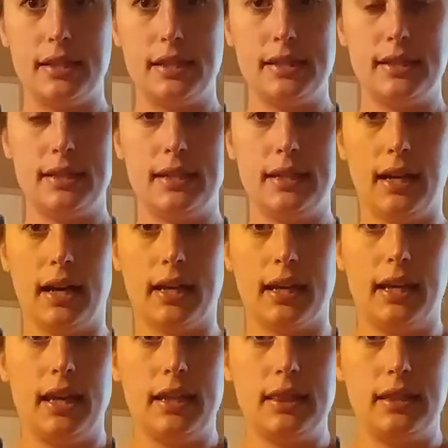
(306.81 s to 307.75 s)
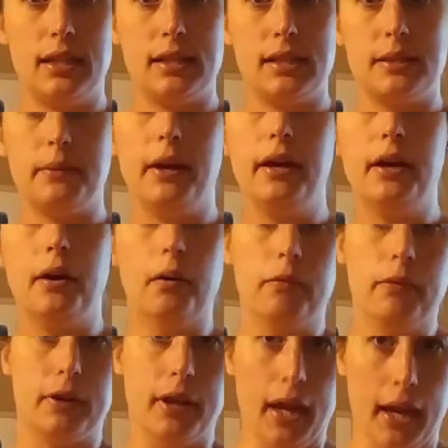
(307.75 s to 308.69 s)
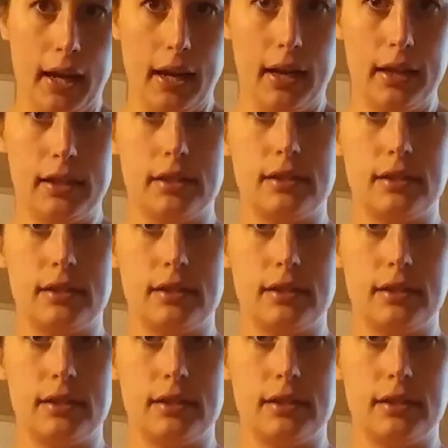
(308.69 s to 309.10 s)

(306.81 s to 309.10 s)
this did not get this way overnight. I